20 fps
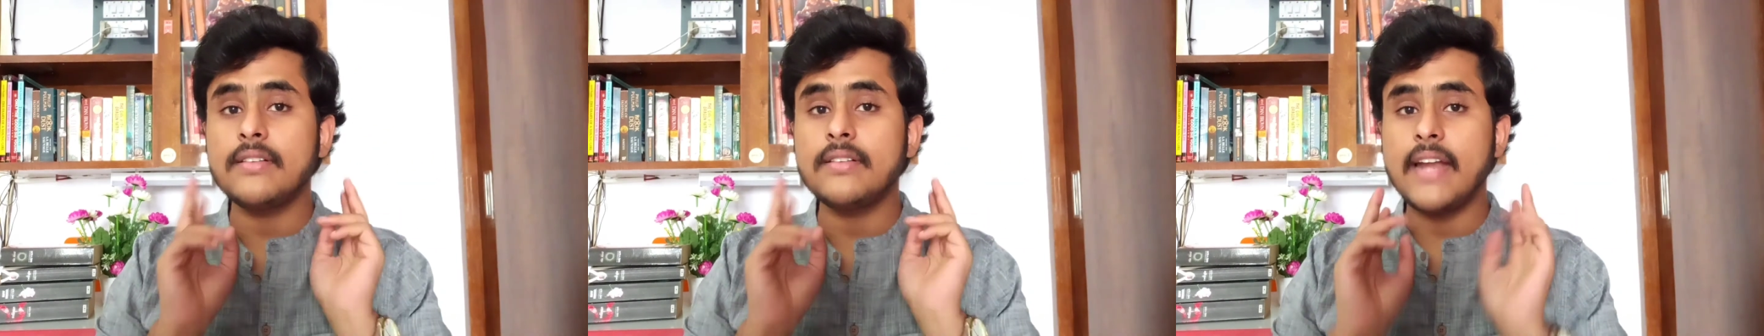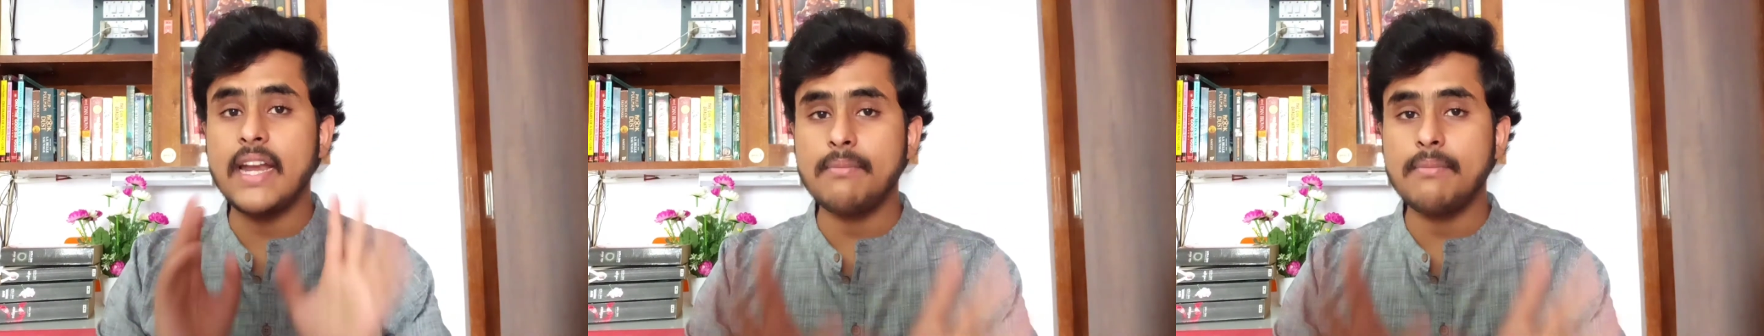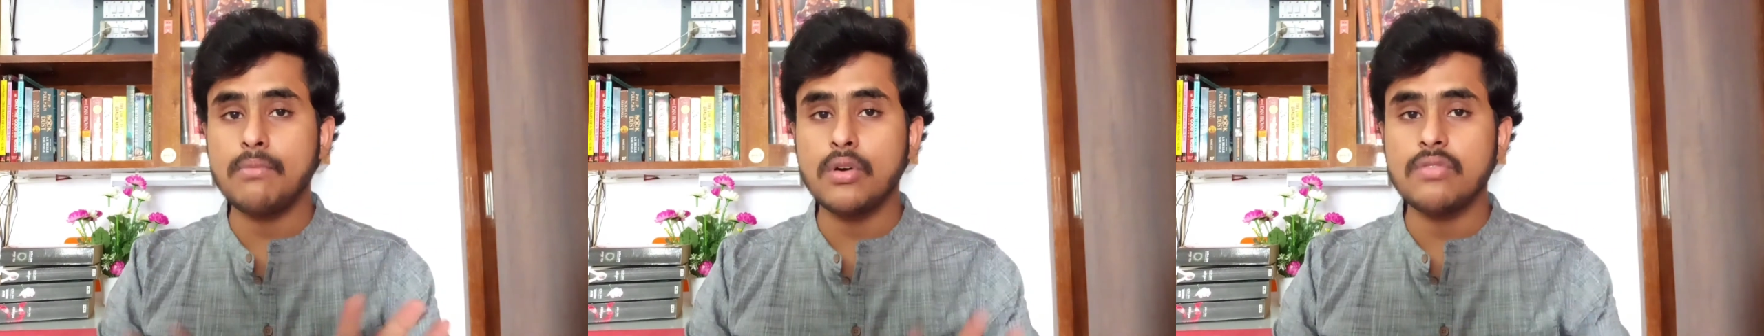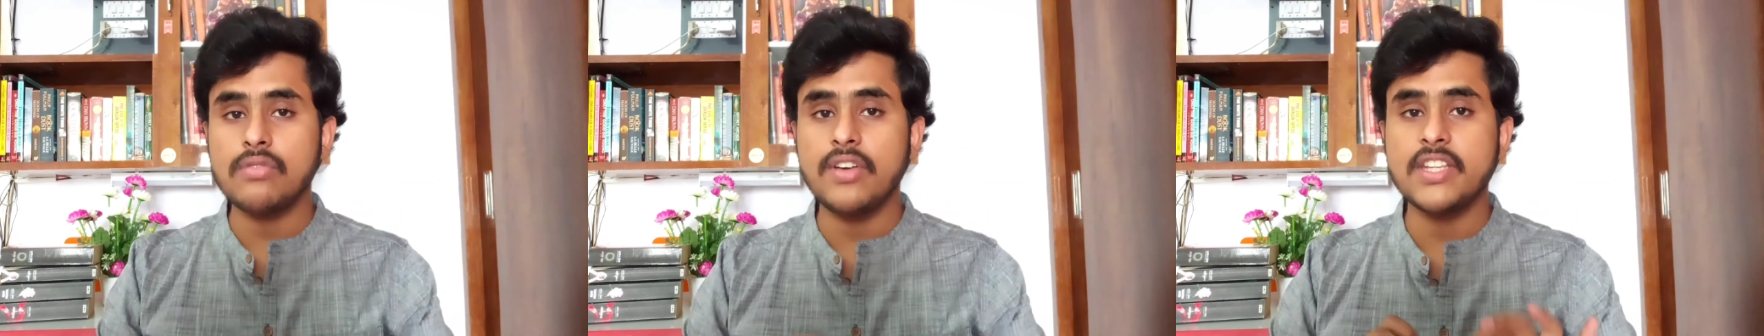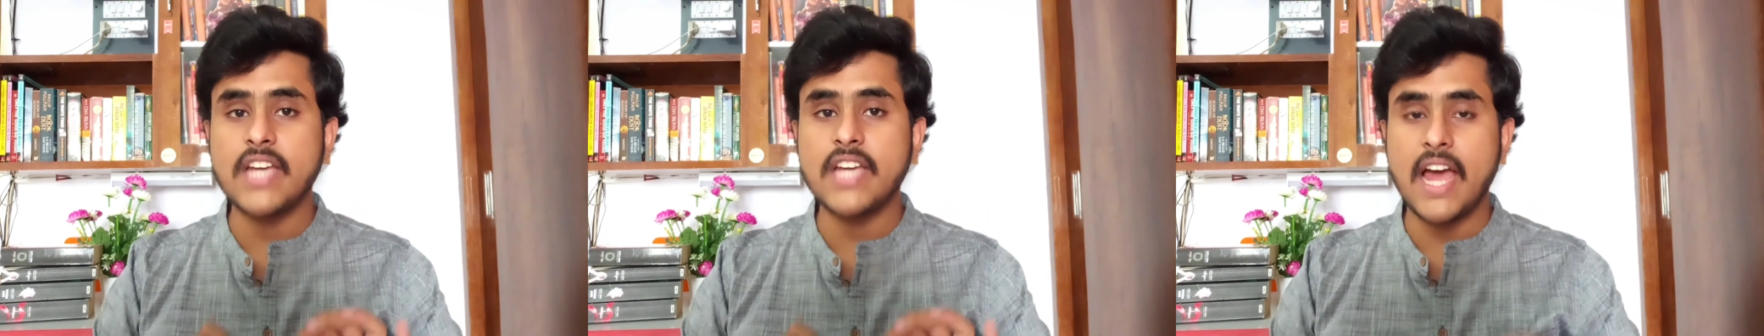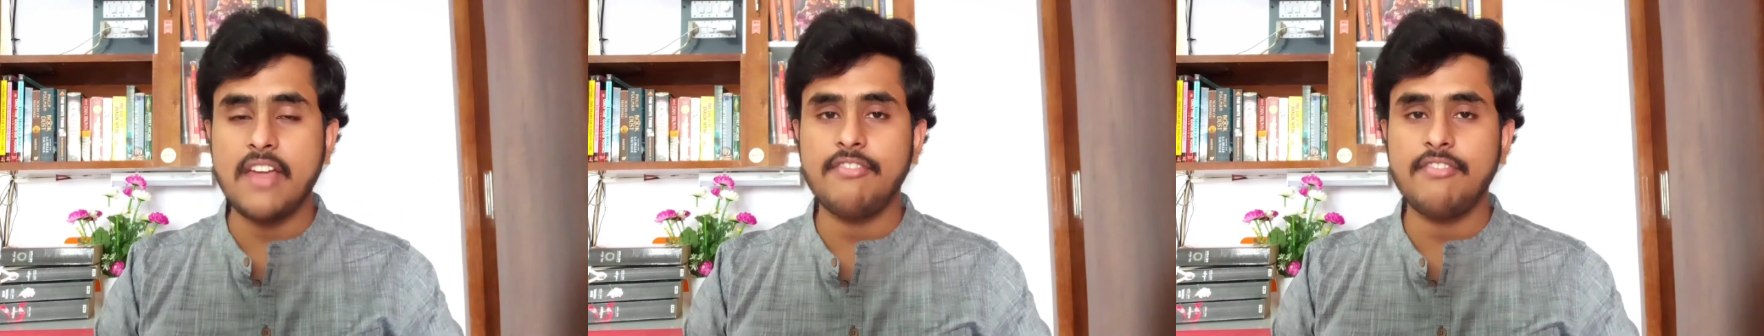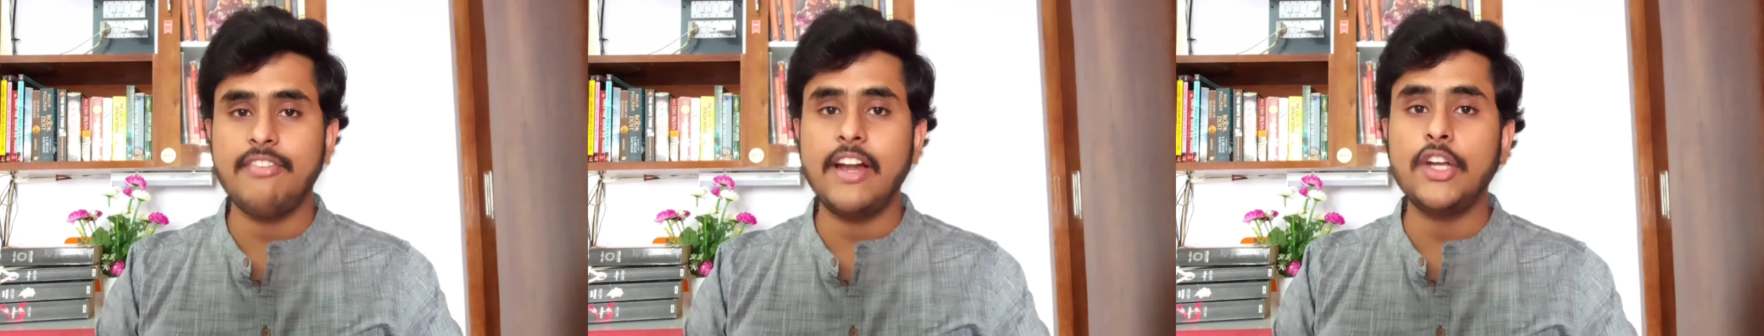10 books which
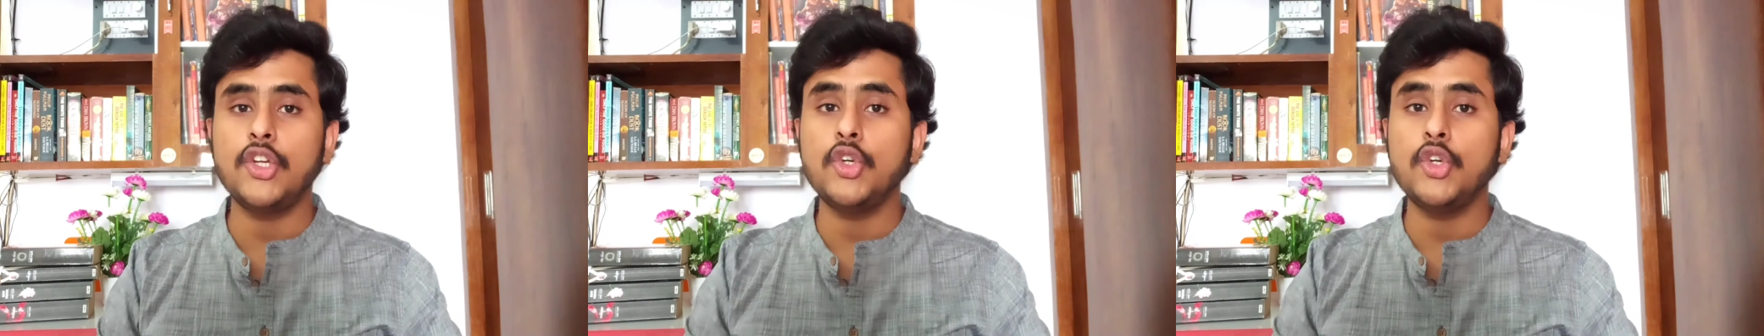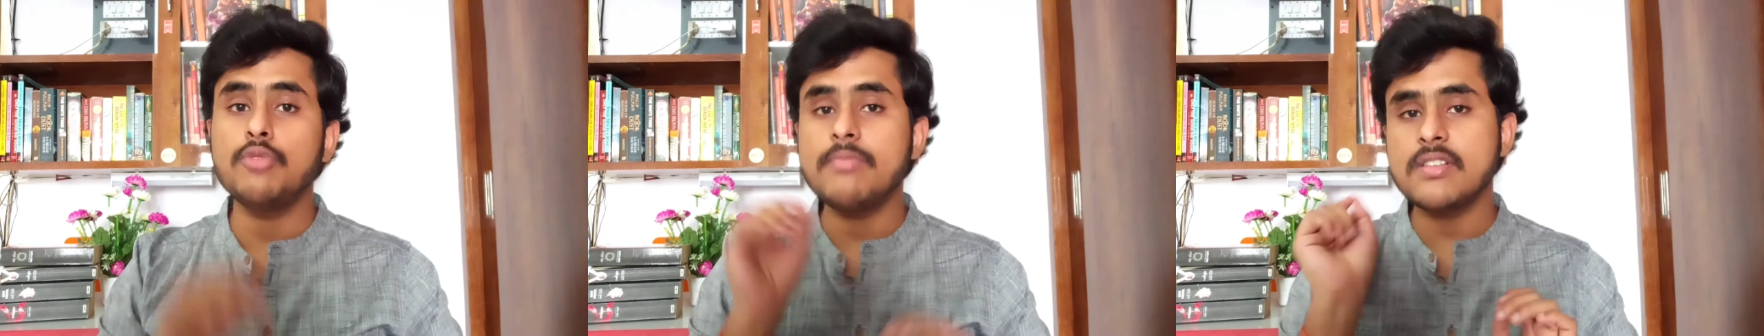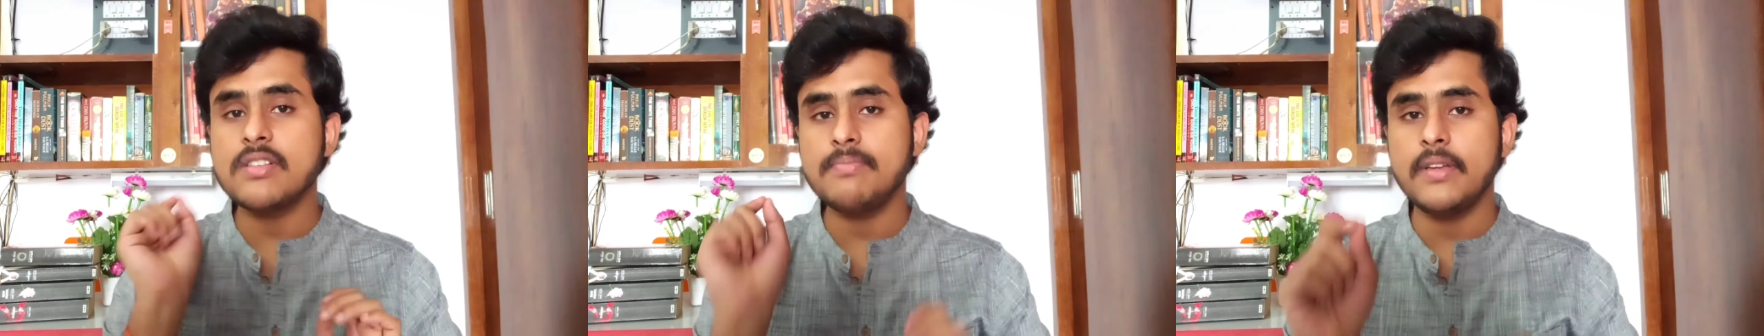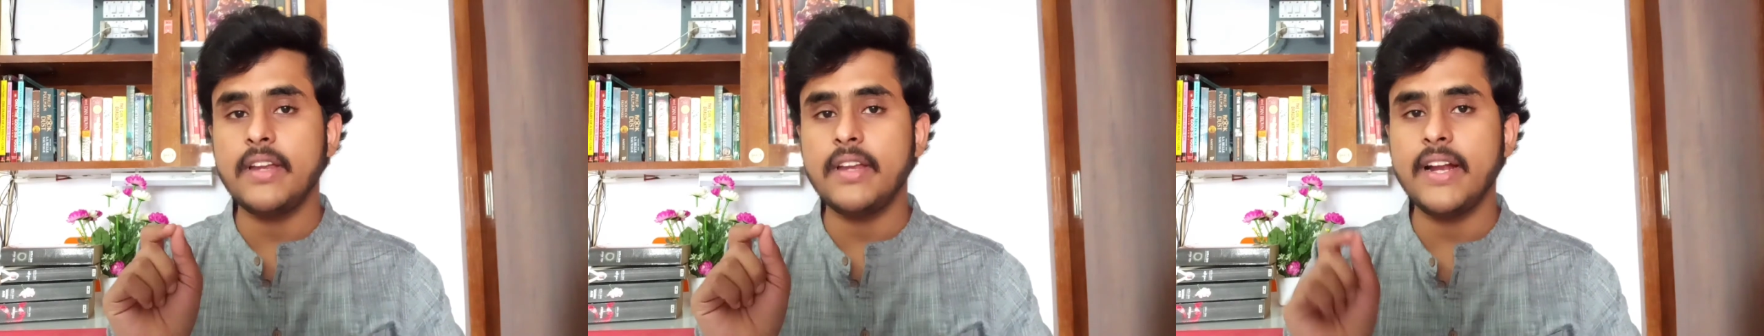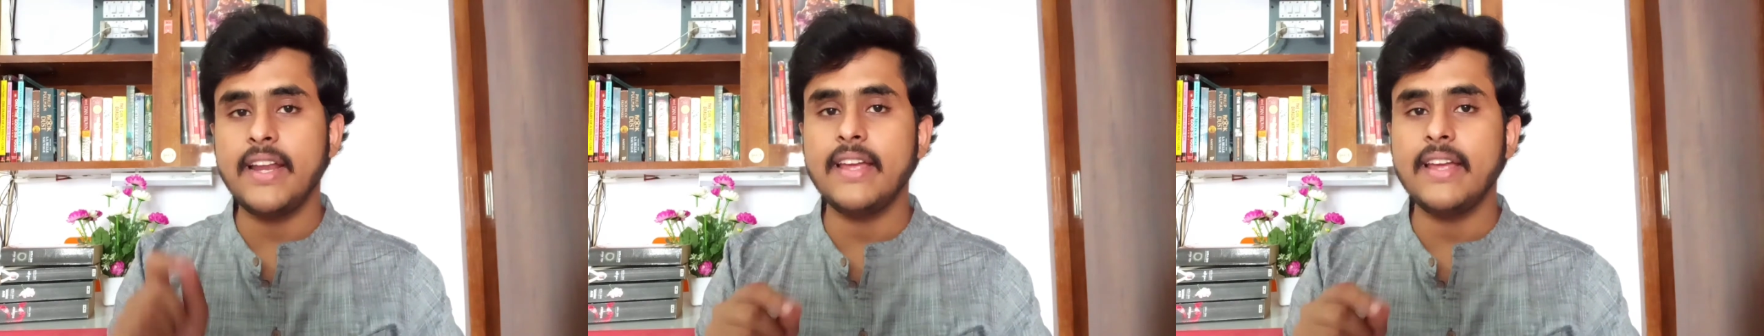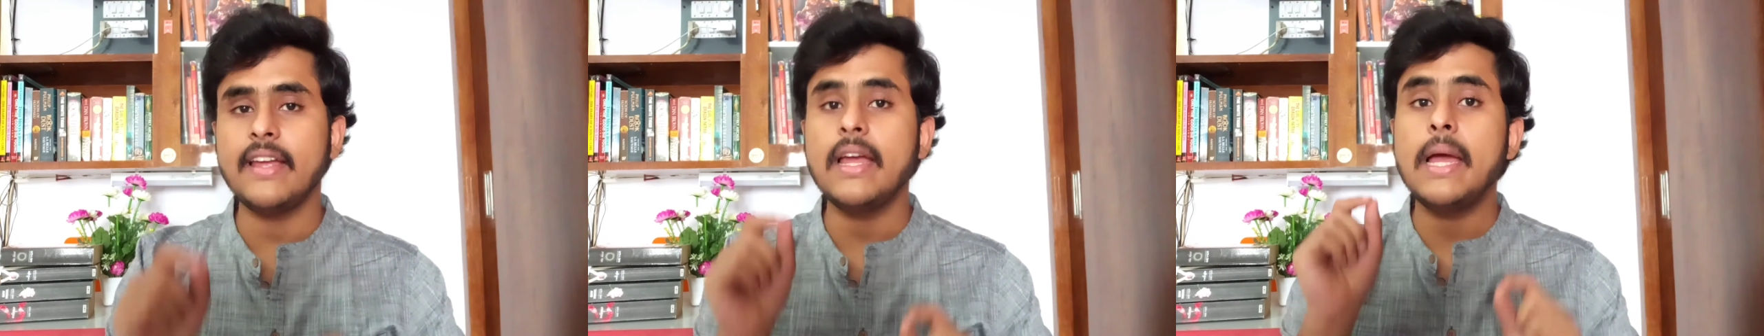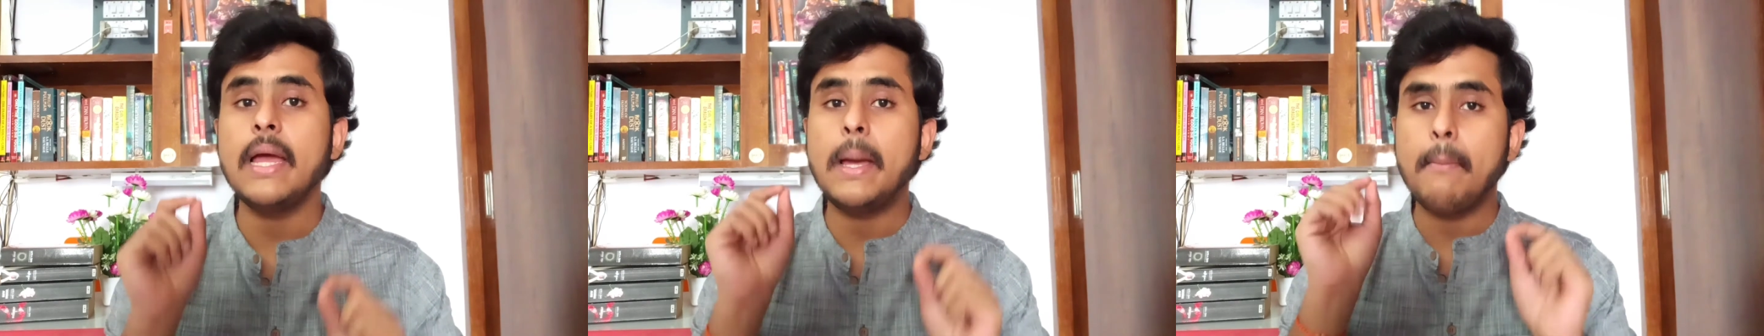I felt you must be reading